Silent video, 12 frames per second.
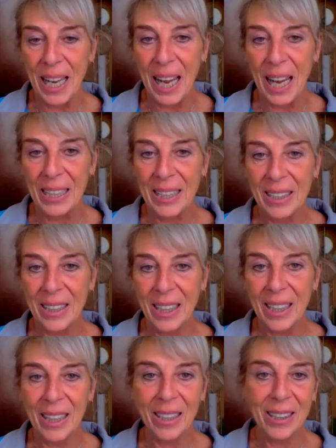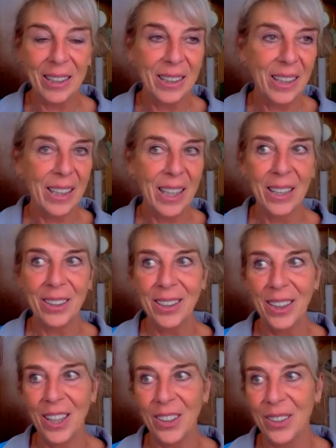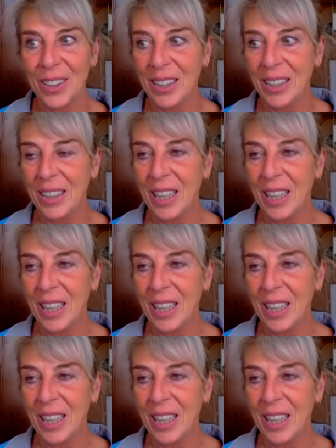and then they got, you know,